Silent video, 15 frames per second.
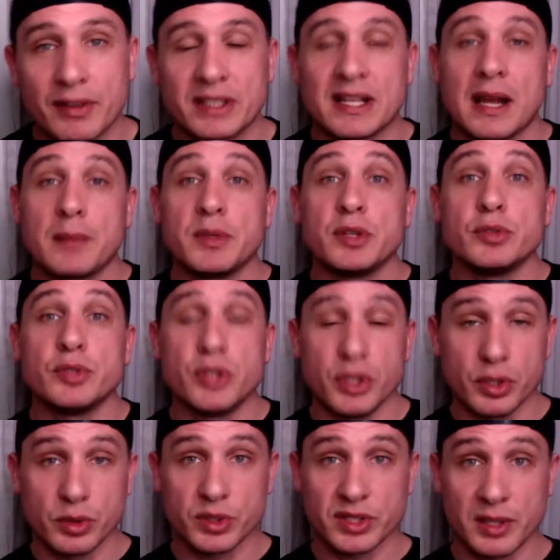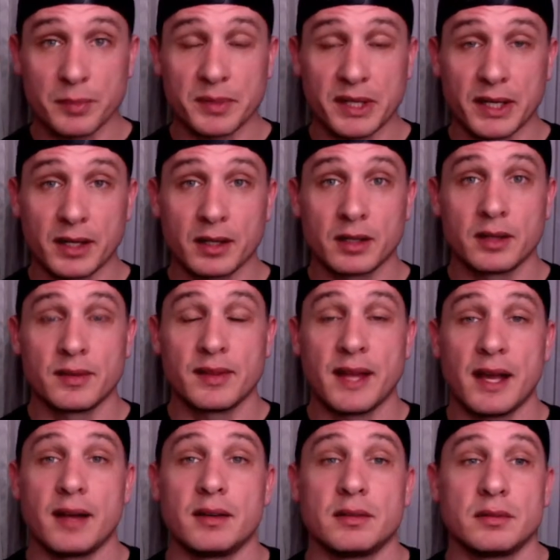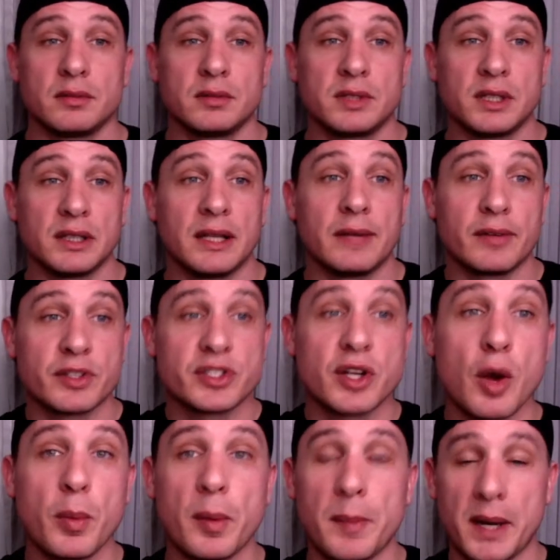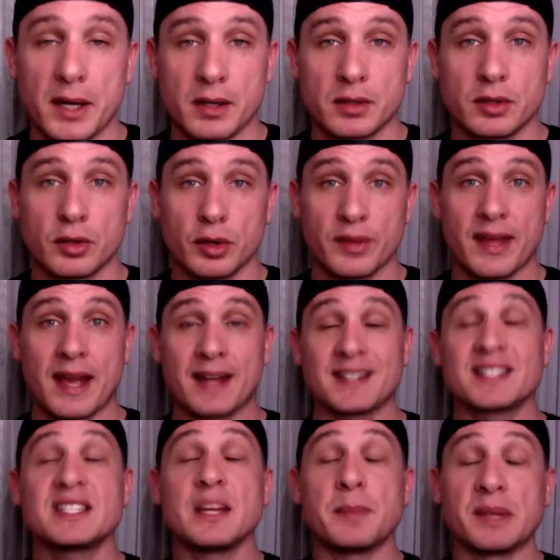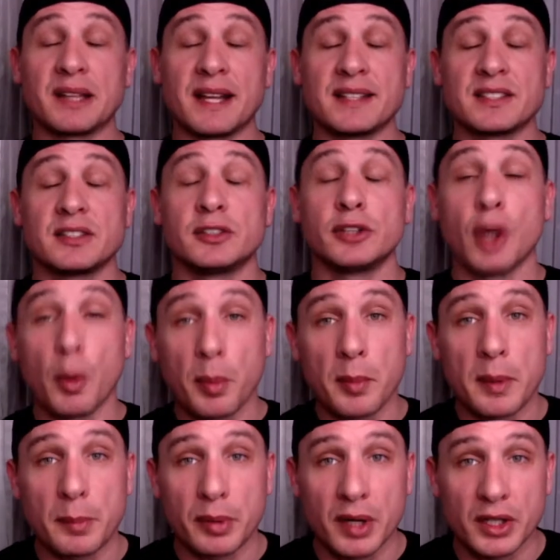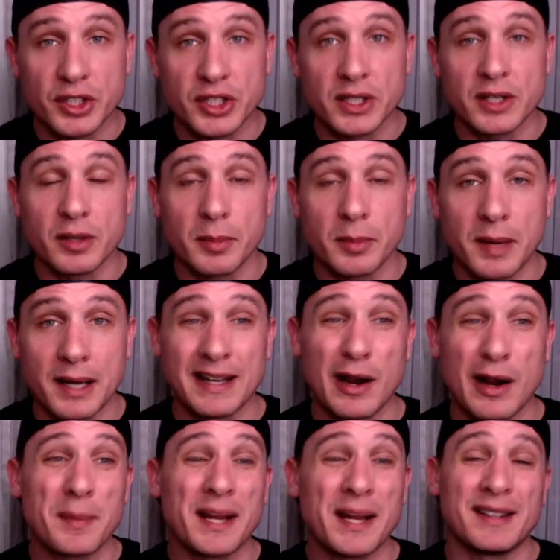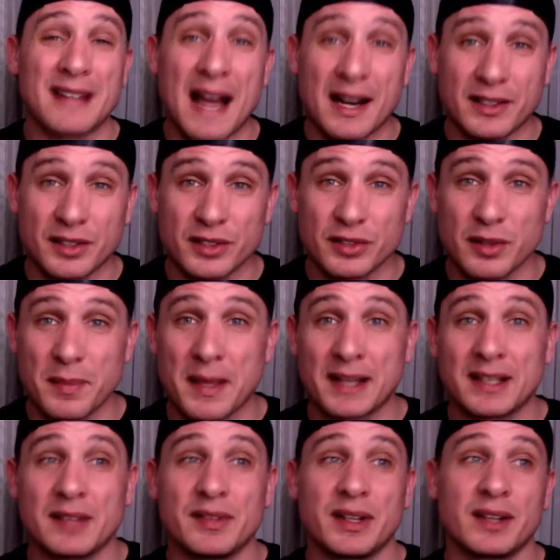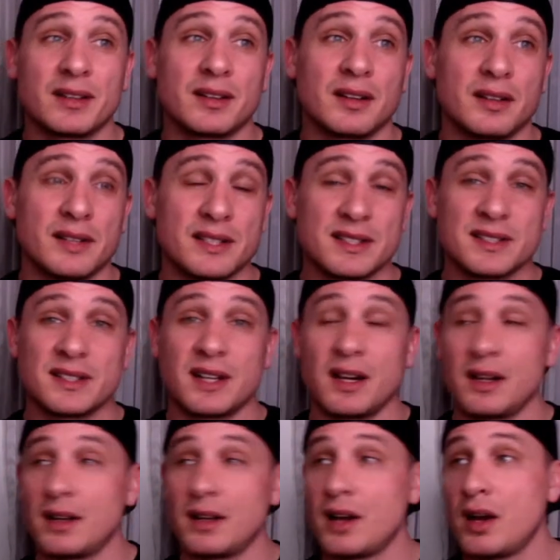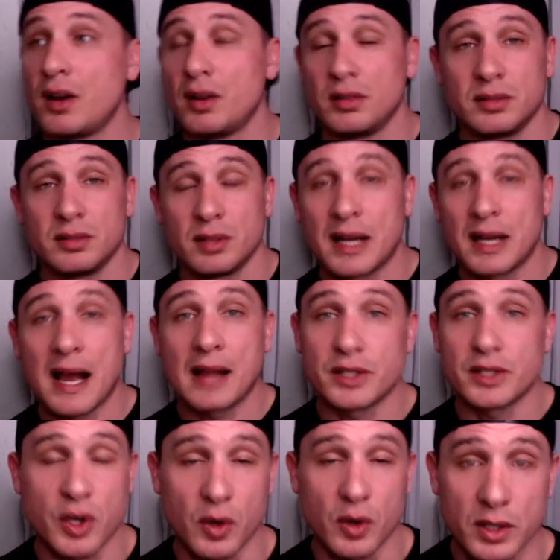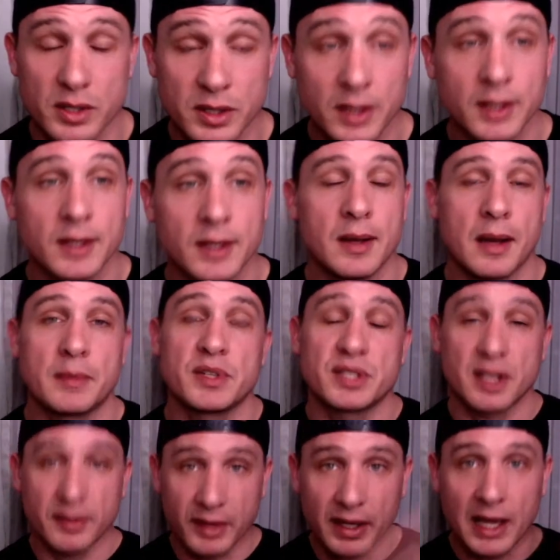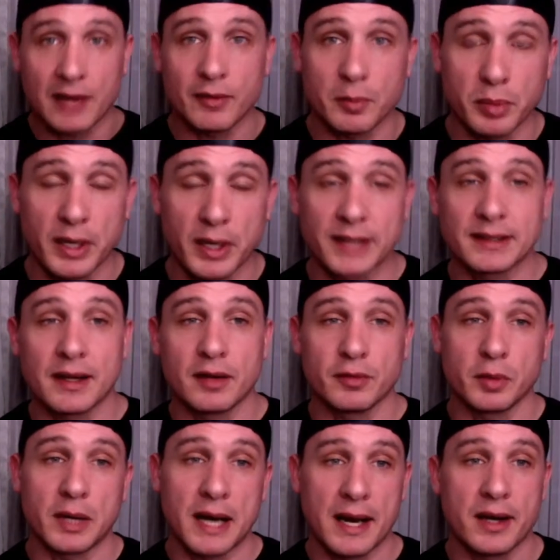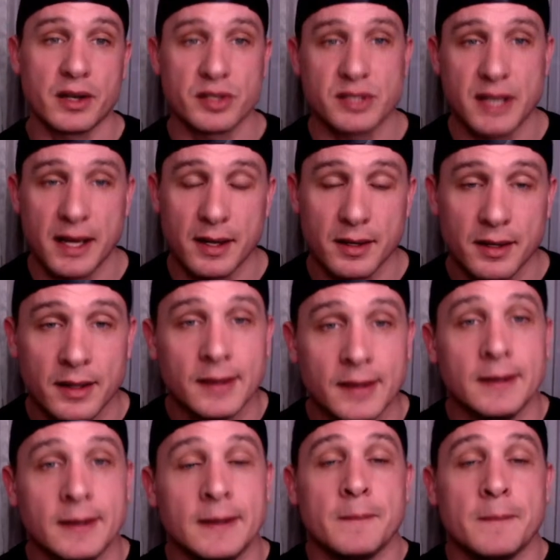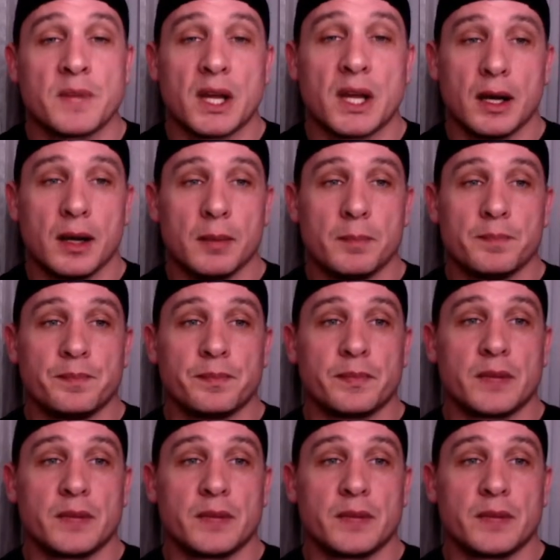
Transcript: time you do something that delivers dopamine or that stimulates the dopamine production in your body. Now, I'm not a doctor, so I'm not giving, this isn't a college course. I'm just giving kind of a breakdown of what I understand. Um,